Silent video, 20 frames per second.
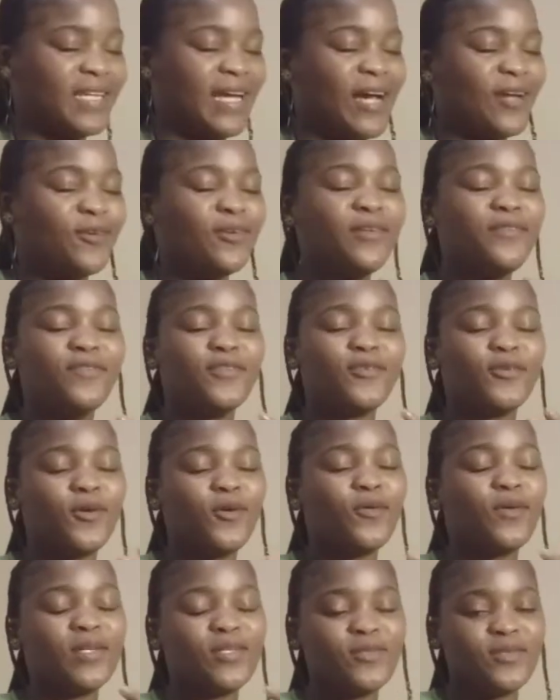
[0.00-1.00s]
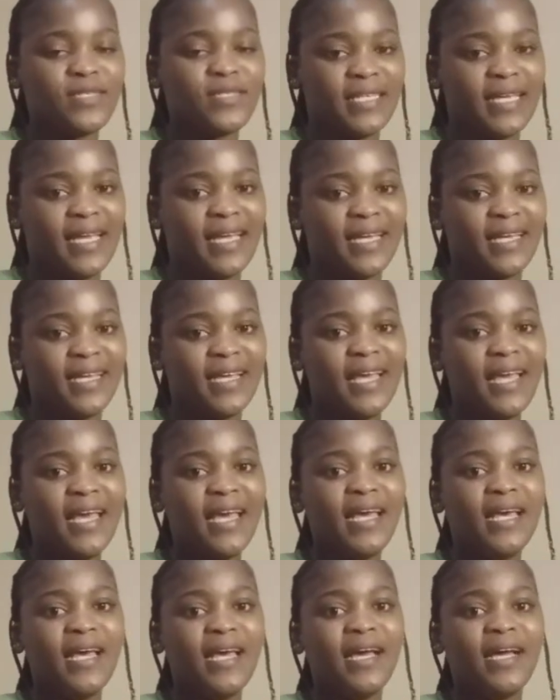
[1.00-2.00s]
I don't even know what to say.
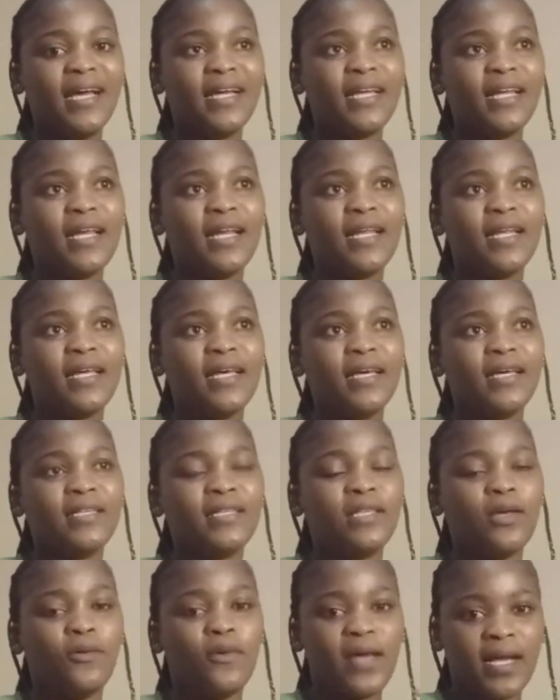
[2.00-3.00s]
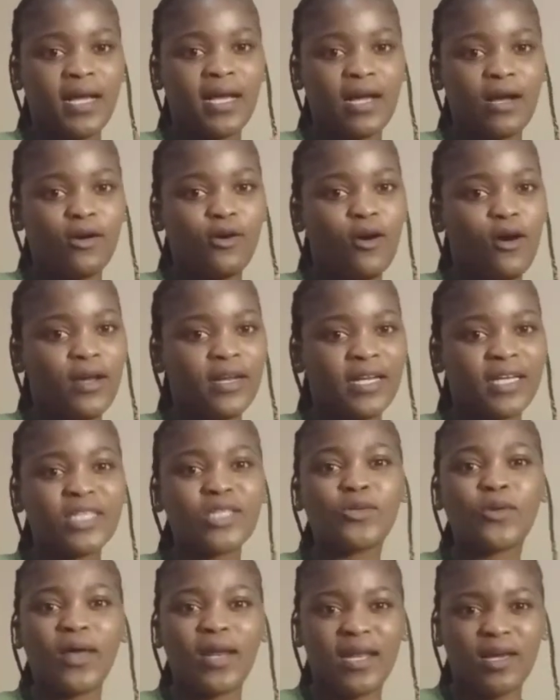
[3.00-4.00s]
The way ngakhona
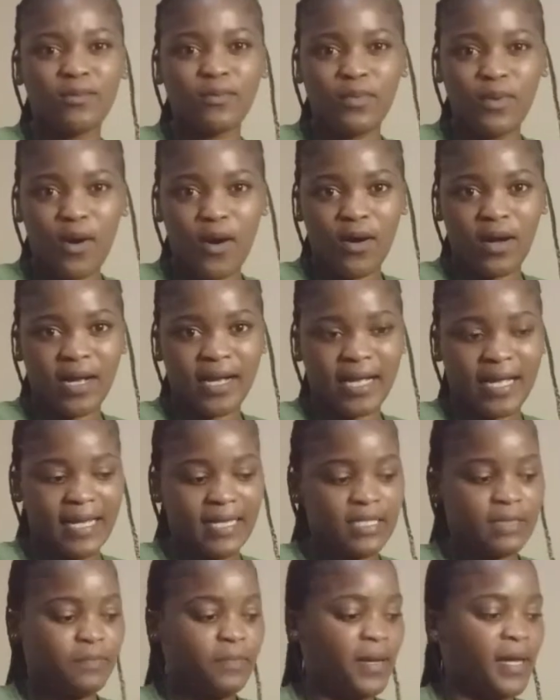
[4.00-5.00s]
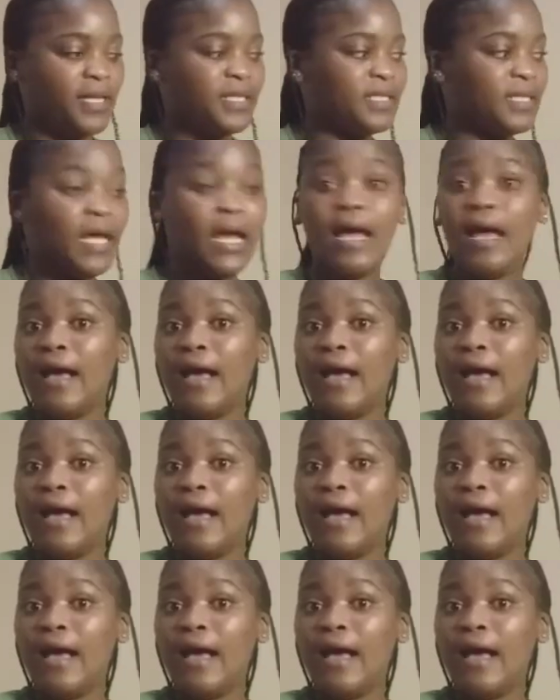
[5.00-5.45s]
ngicela ukubonga guys, but